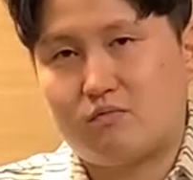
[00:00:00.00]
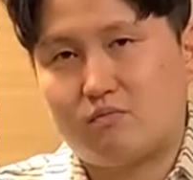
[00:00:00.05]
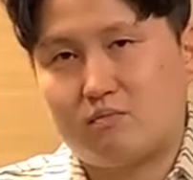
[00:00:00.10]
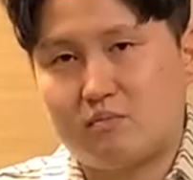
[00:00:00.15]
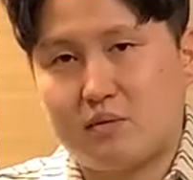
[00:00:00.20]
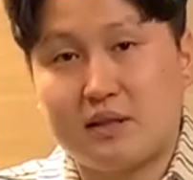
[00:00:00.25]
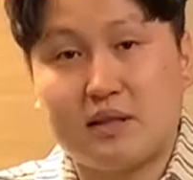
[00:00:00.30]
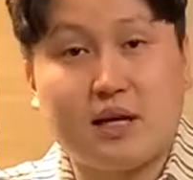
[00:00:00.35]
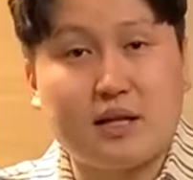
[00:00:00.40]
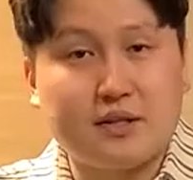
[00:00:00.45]

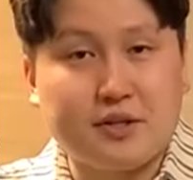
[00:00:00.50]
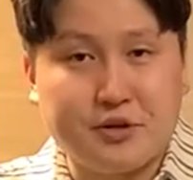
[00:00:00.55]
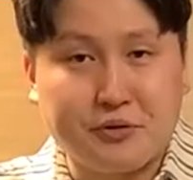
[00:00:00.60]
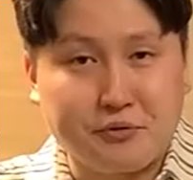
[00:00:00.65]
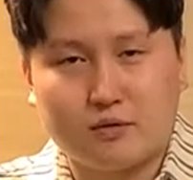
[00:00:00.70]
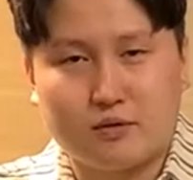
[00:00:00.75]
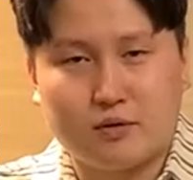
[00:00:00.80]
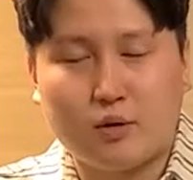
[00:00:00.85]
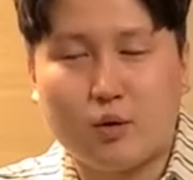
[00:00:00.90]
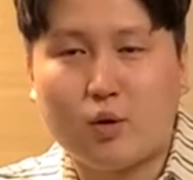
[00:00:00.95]
but not me.
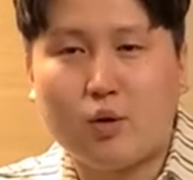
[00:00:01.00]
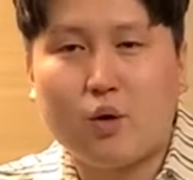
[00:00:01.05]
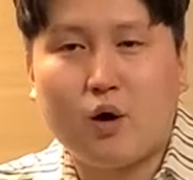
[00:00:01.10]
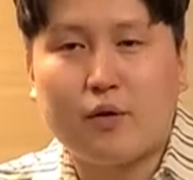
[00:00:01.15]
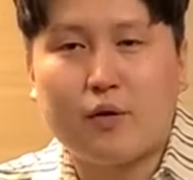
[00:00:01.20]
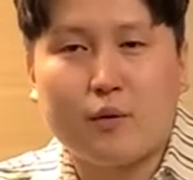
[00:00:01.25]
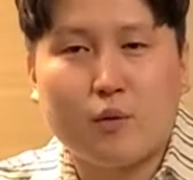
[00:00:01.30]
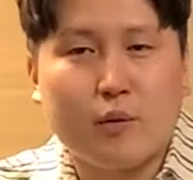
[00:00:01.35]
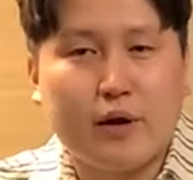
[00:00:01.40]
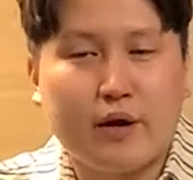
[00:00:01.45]
No
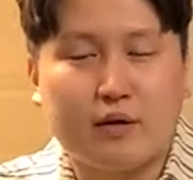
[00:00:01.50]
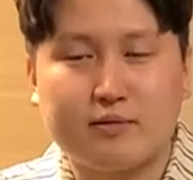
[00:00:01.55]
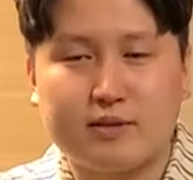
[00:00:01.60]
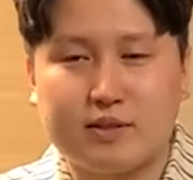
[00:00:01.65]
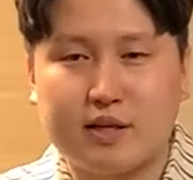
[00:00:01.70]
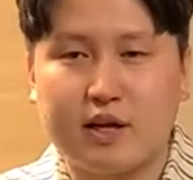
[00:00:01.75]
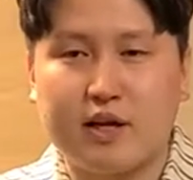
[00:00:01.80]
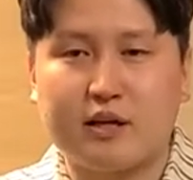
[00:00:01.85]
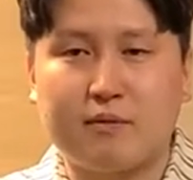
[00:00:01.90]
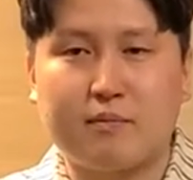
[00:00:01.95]
other way of
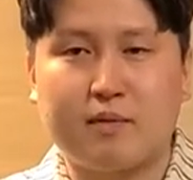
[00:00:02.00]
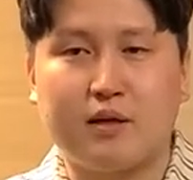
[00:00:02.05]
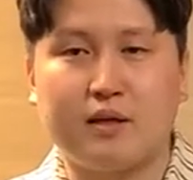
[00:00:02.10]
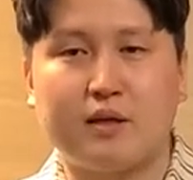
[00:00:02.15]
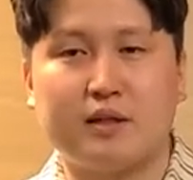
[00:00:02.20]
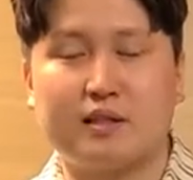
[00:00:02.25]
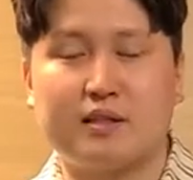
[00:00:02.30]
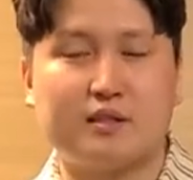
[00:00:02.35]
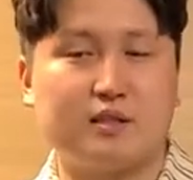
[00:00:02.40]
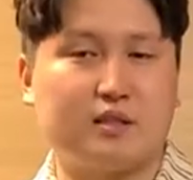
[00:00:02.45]
saying but
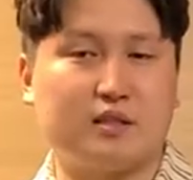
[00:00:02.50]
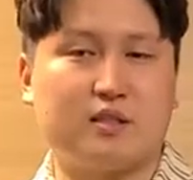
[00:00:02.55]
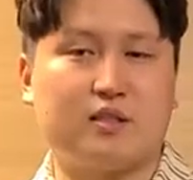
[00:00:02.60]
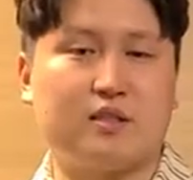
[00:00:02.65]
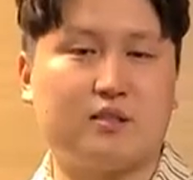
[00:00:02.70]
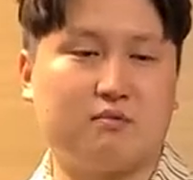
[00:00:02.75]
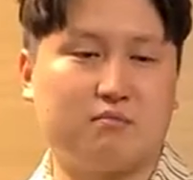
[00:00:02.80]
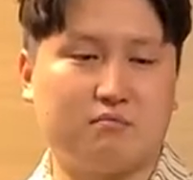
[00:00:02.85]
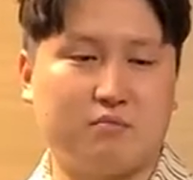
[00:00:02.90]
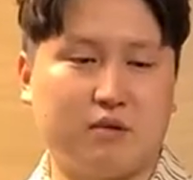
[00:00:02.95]
it's
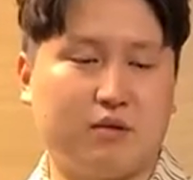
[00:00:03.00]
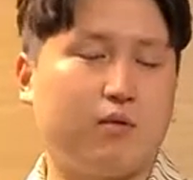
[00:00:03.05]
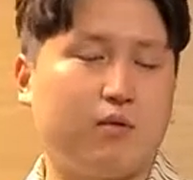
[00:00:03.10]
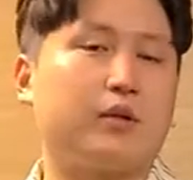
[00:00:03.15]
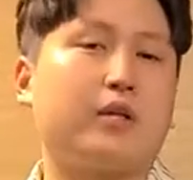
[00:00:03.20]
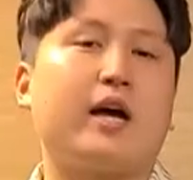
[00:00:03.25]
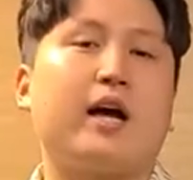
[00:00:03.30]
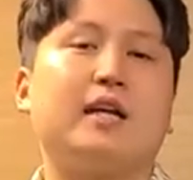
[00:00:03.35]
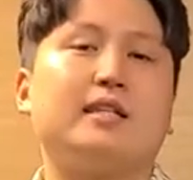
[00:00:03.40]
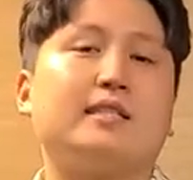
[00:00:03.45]

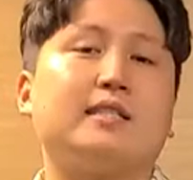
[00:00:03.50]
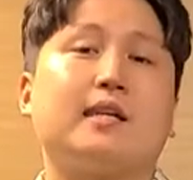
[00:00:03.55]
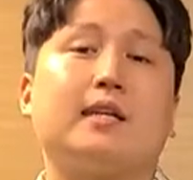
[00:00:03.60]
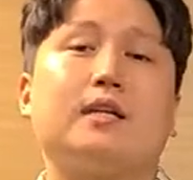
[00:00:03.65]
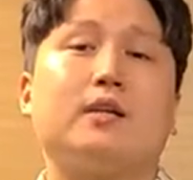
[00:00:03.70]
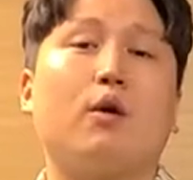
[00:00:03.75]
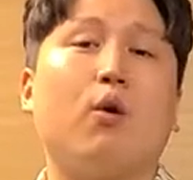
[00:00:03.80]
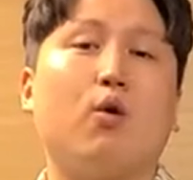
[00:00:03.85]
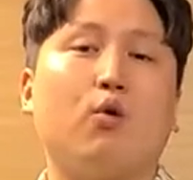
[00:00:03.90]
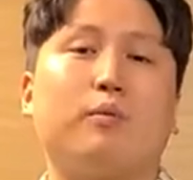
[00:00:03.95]
and has
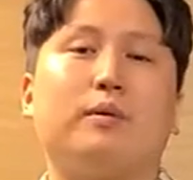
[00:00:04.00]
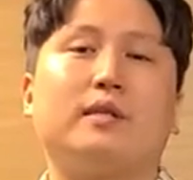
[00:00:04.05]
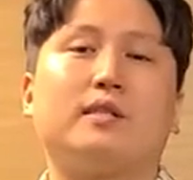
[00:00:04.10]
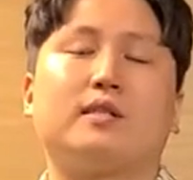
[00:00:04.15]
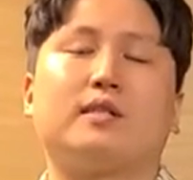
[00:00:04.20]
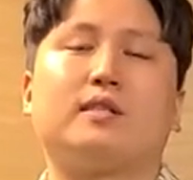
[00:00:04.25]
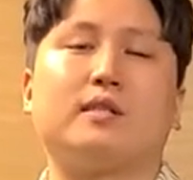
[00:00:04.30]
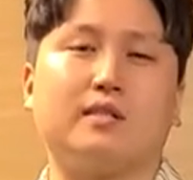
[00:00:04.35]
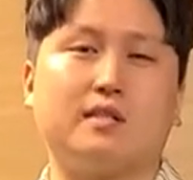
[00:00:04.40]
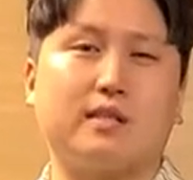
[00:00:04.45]
that
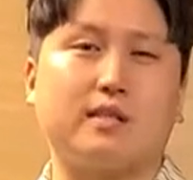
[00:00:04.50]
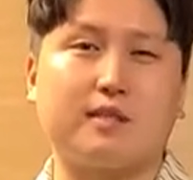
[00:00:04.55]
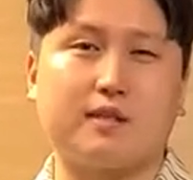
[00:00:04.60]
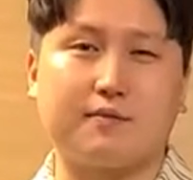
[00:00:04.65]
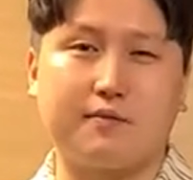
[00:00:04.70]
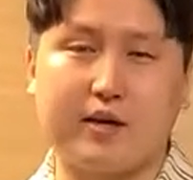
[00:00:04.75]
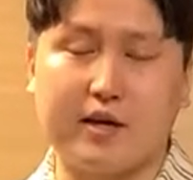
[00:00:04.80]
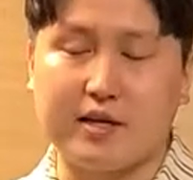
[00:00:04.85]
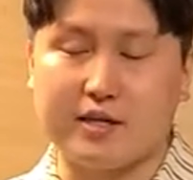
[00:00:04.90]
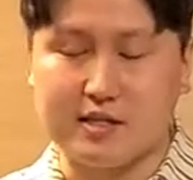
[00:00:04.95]
obese
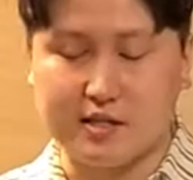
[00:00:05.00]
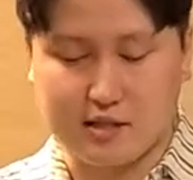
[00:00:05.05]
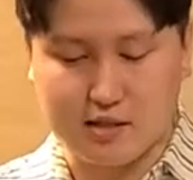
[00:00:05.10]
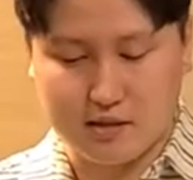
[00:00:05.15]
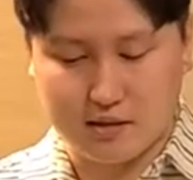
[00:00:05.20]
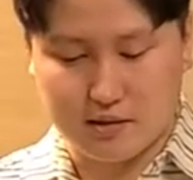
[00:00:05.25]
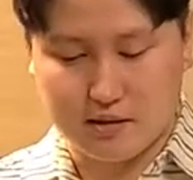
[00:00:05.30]
disinfectation.